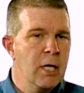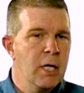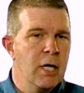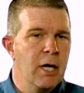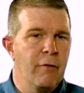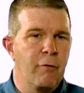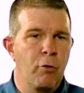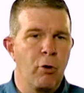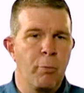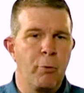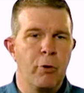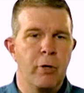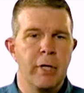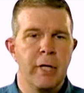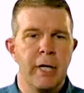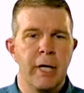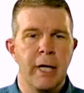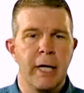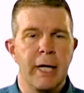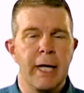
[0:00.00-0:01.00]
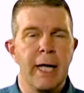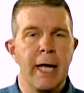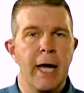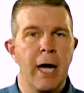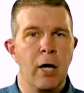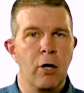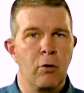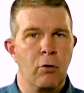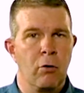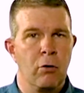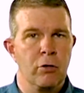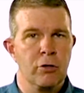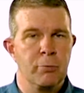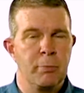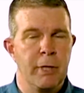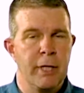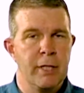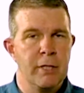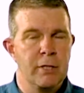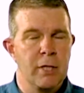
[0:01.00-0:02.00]
If we're putting in a crawl
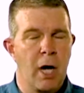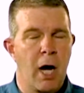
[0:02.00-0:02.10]
space,